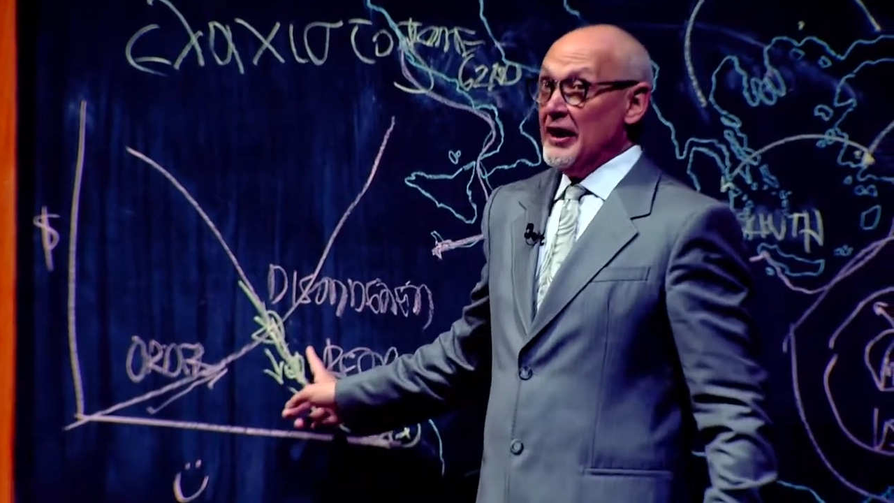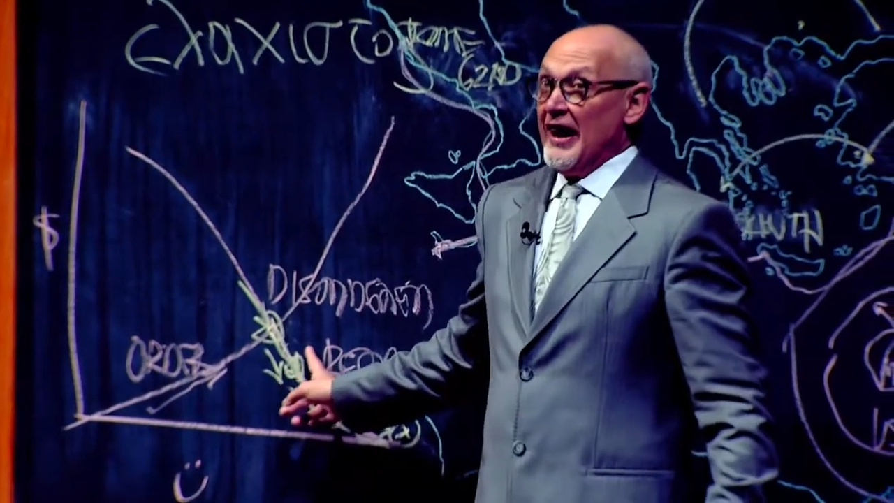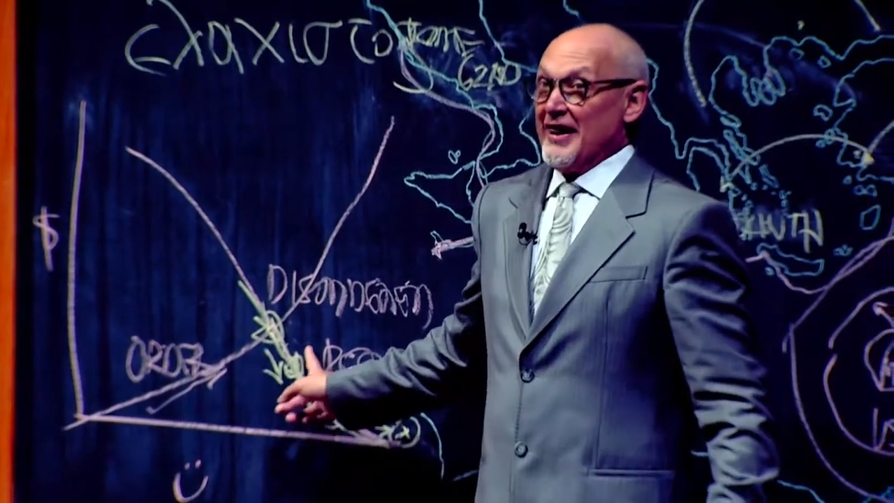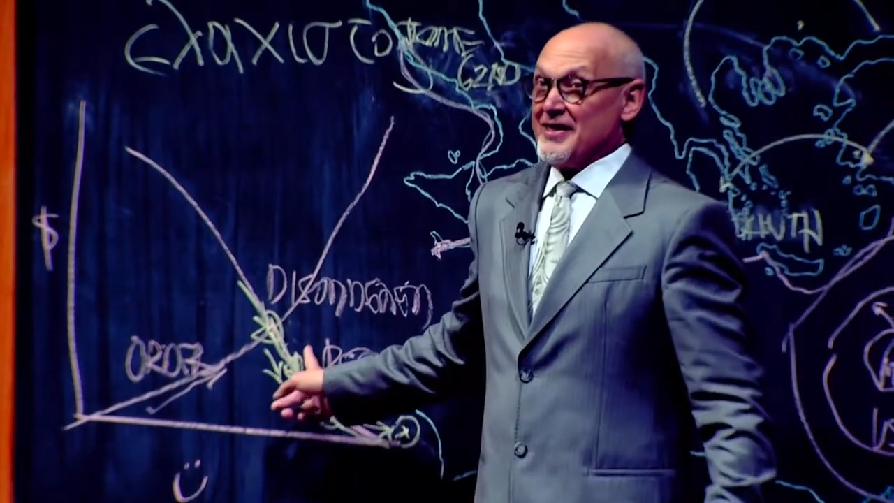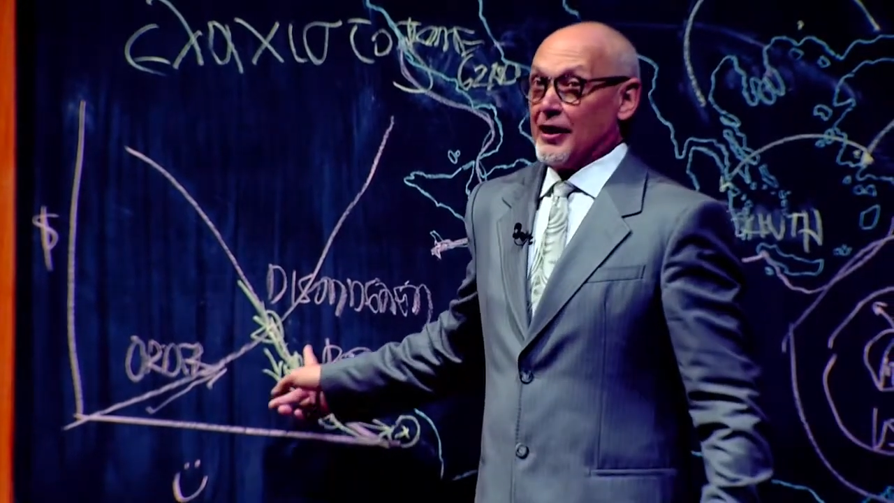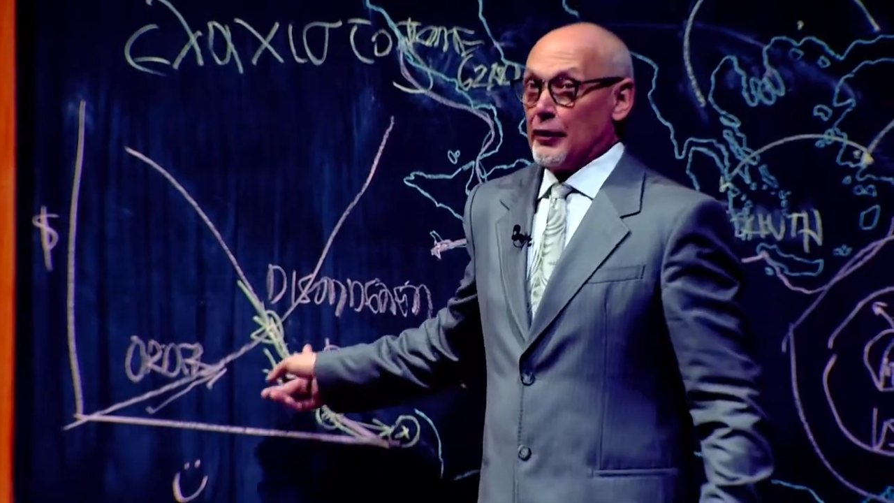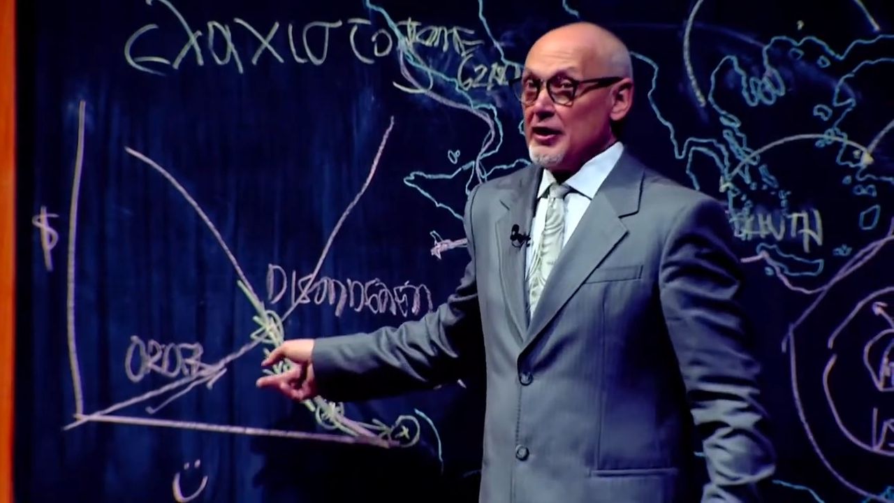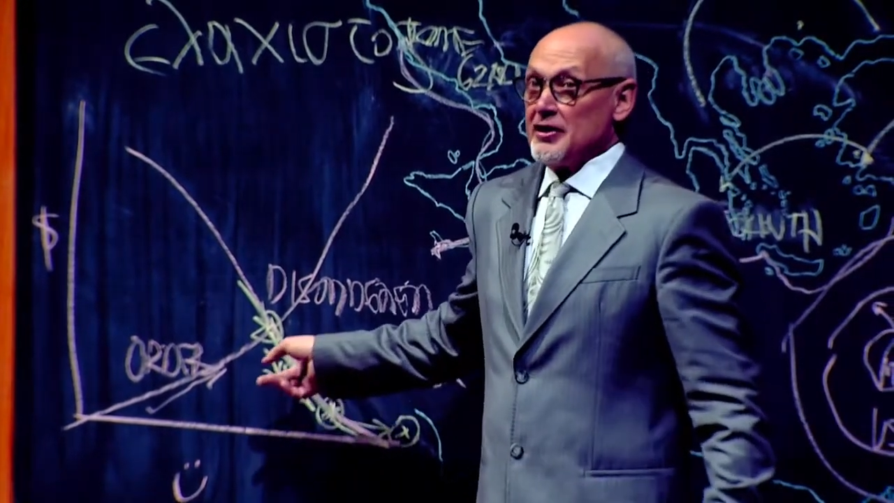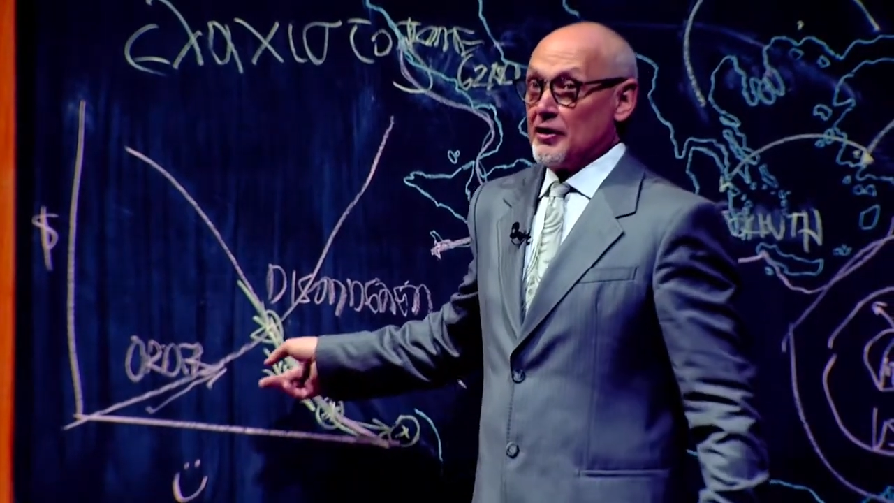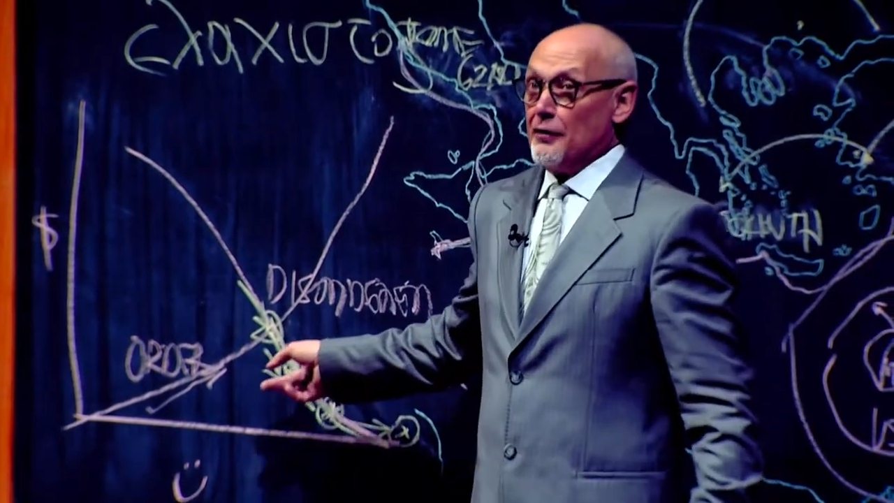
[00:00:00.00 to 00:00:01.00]
as the
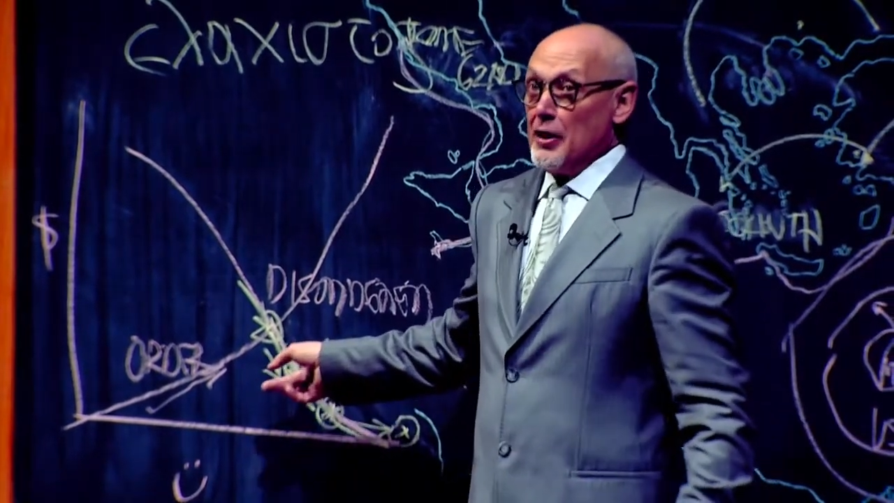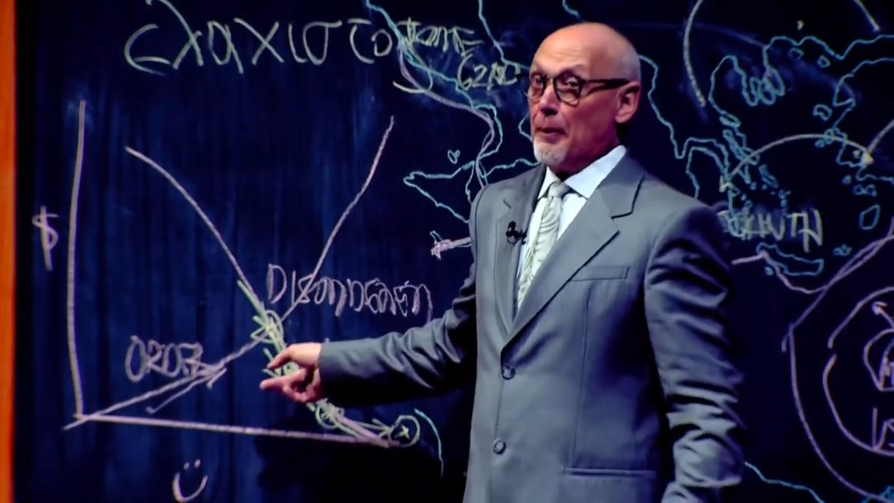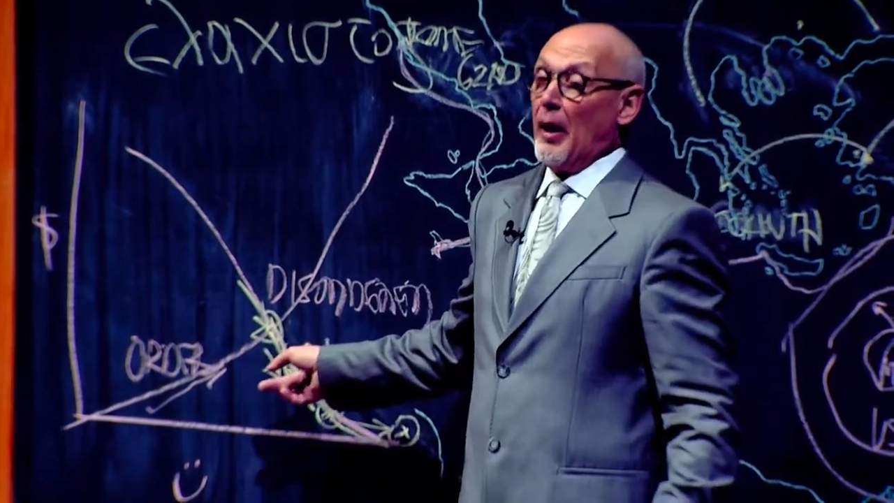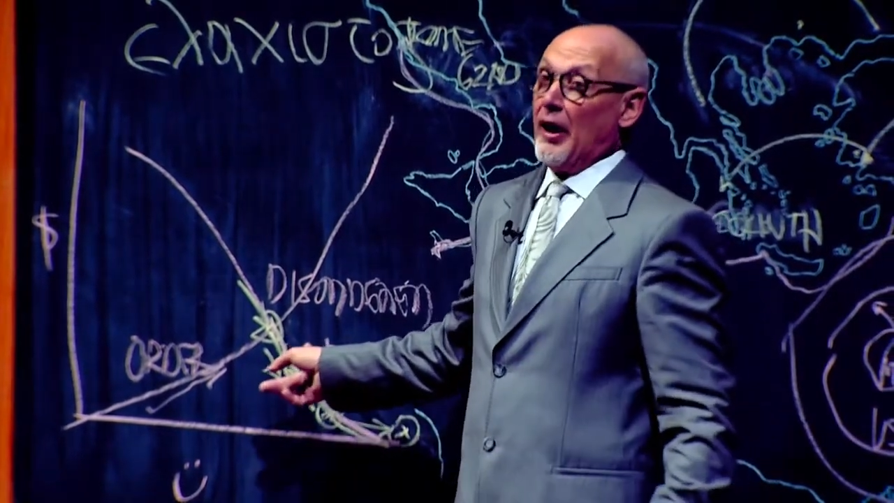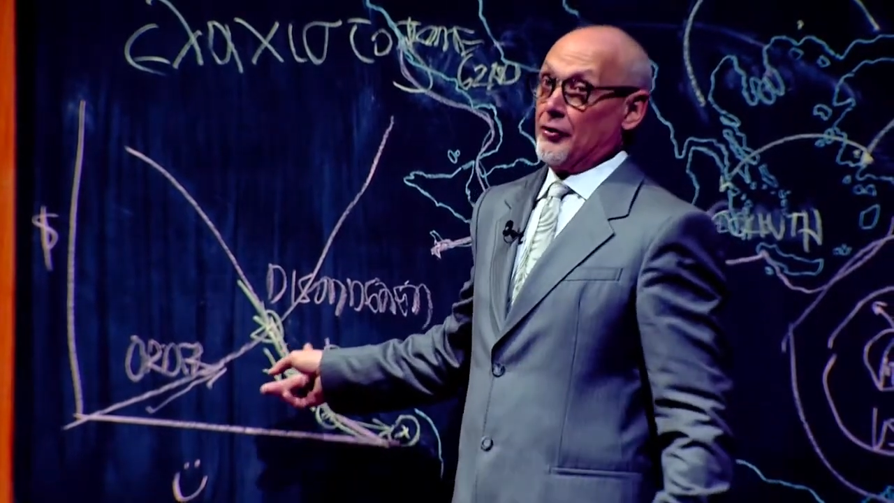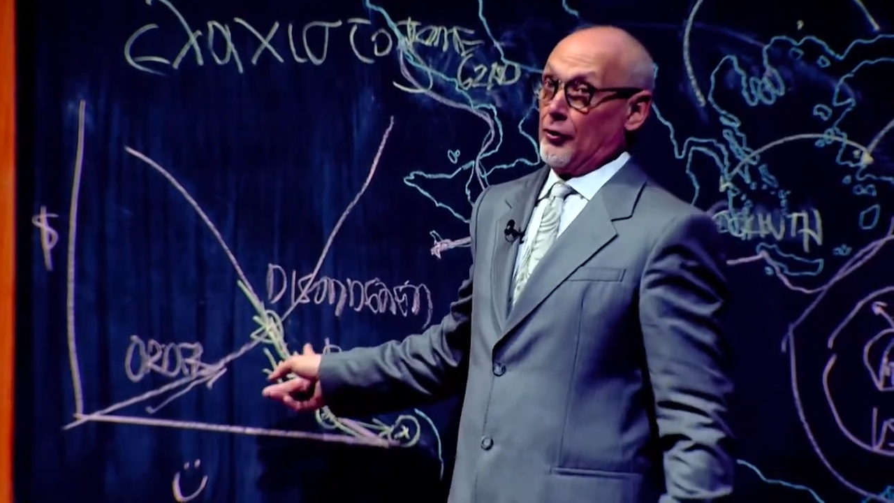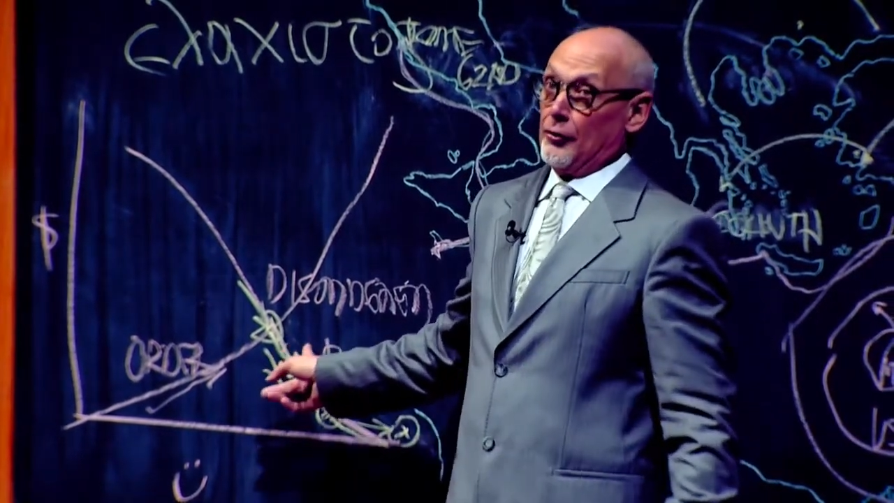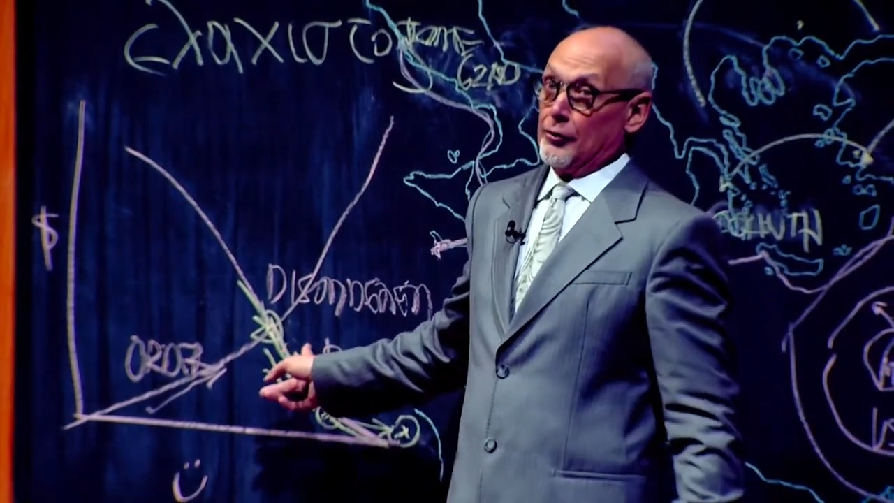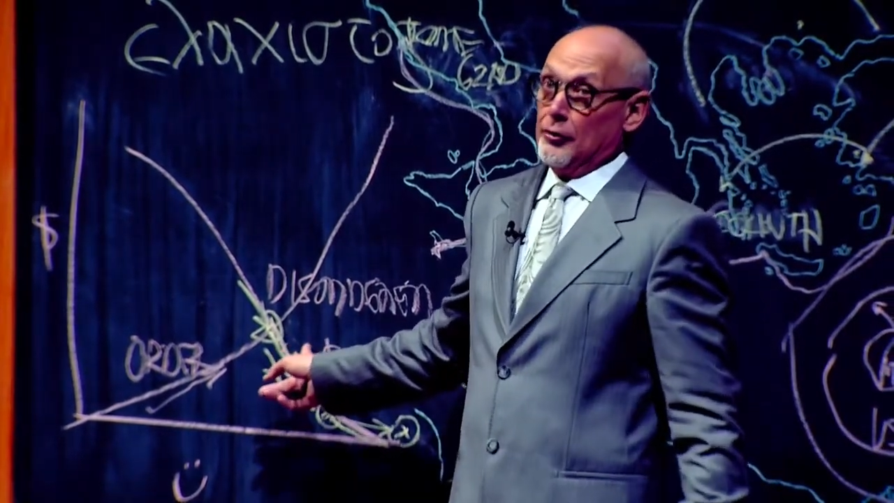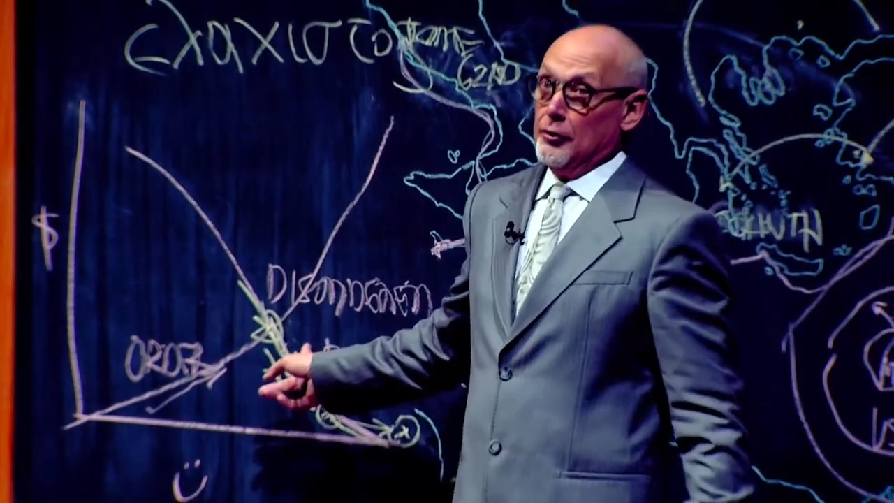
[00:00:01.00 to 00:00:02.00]
least of the apostles.